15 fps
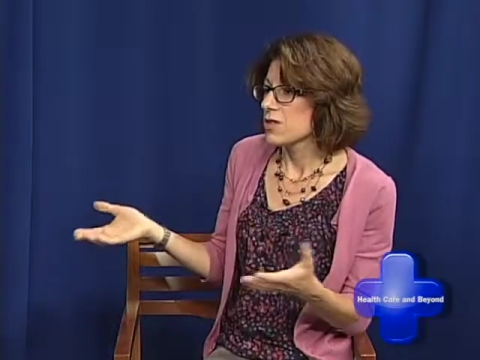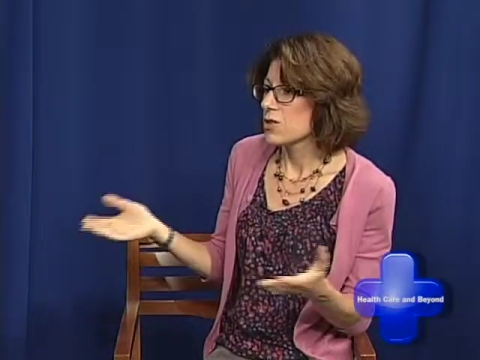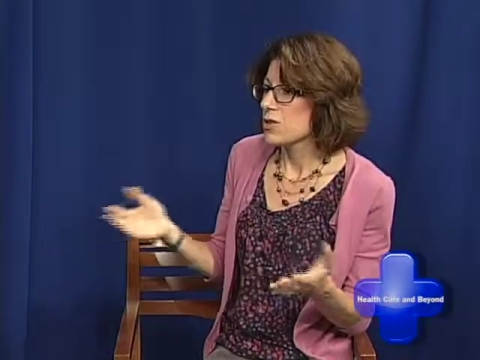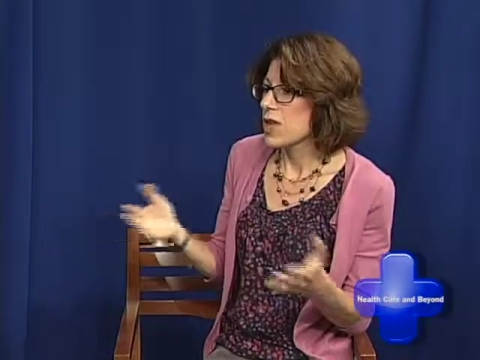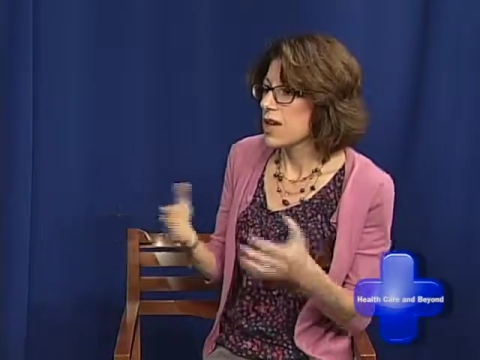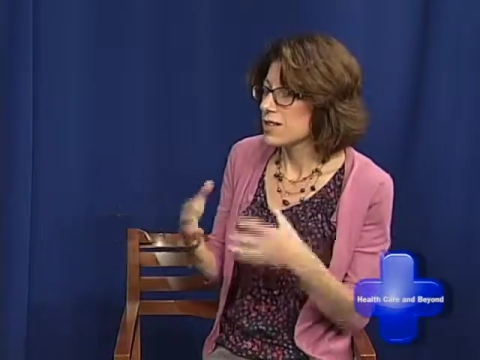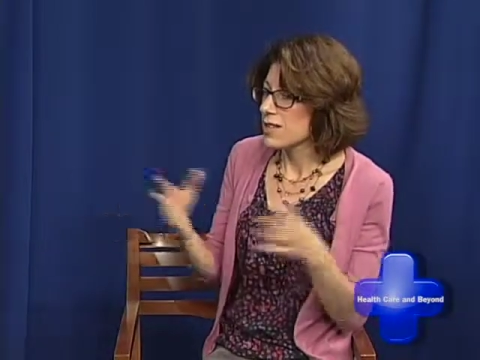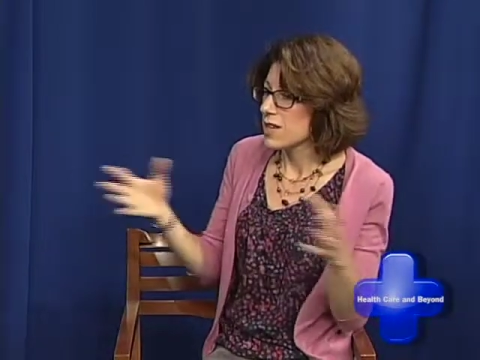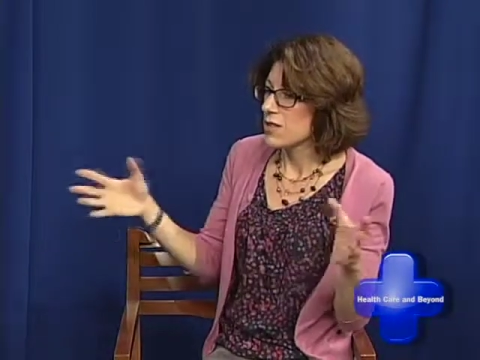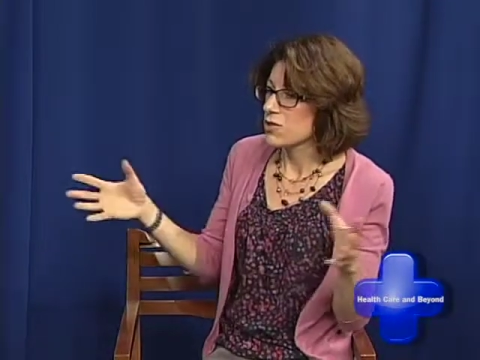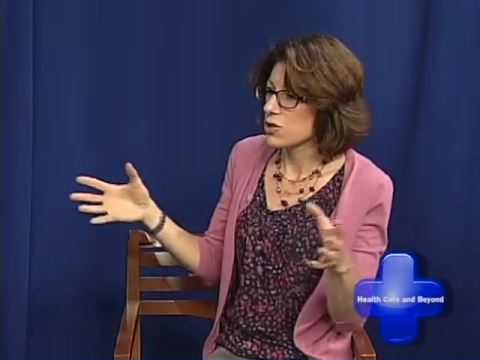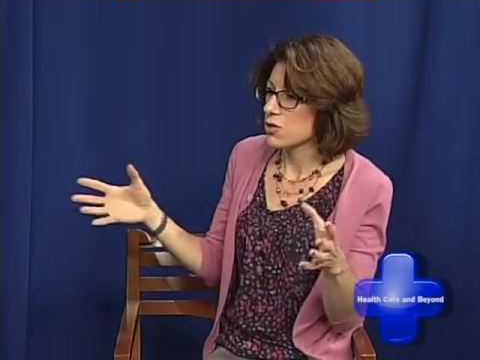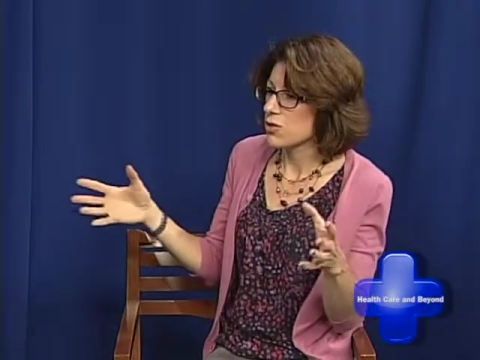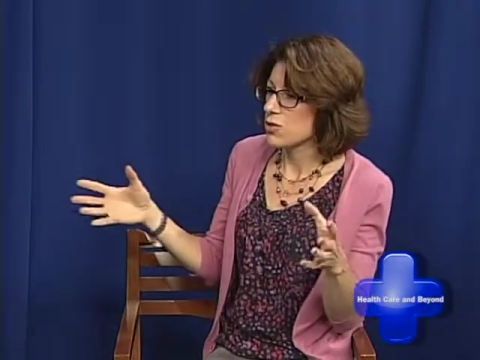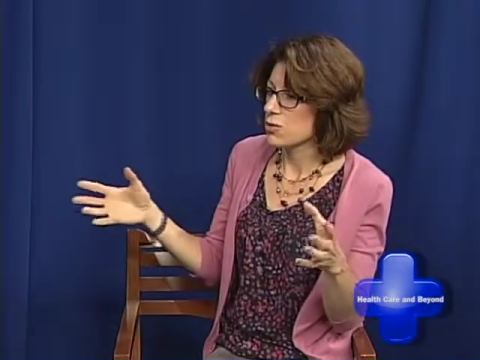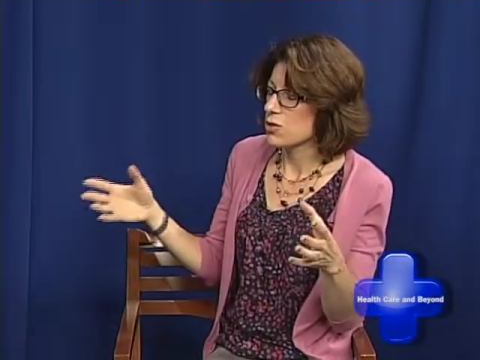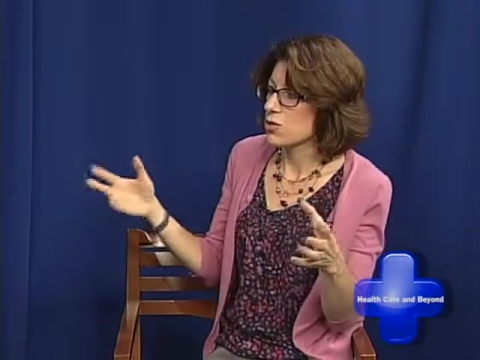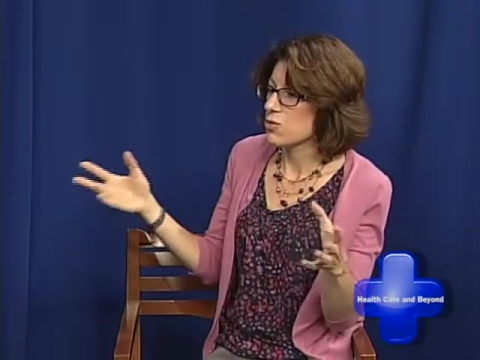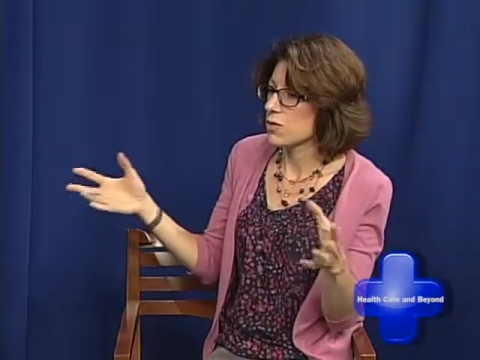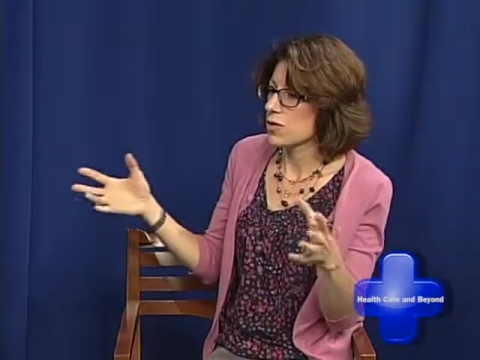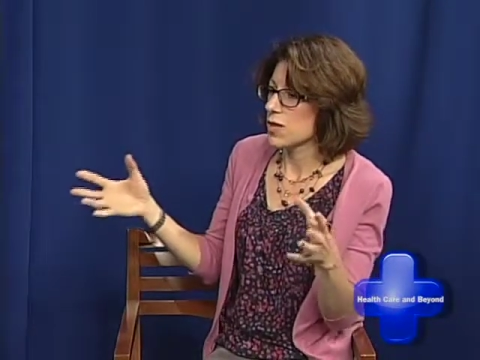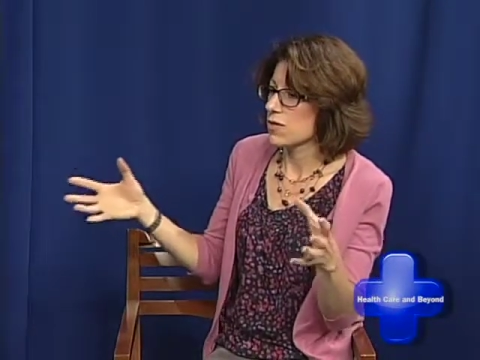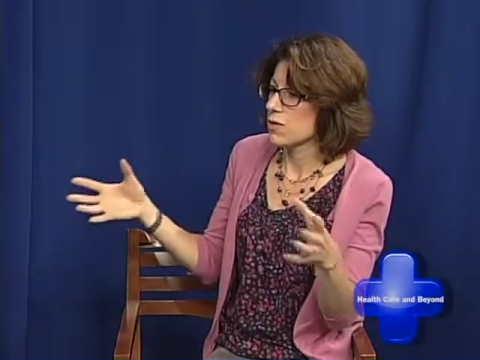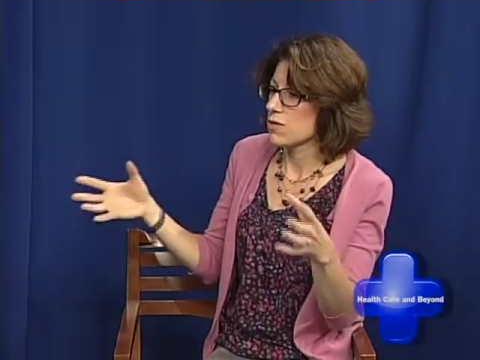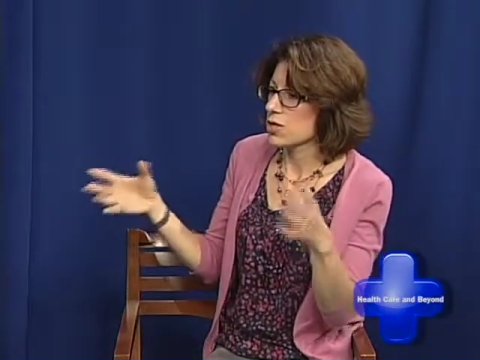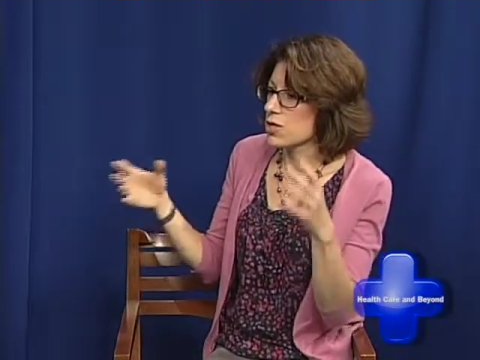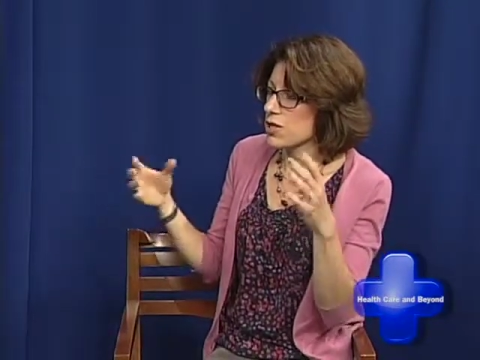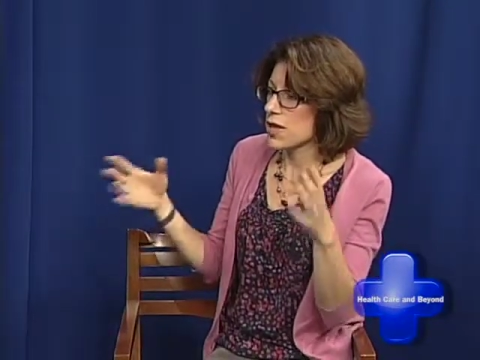so that's there's your or two slices of cheese.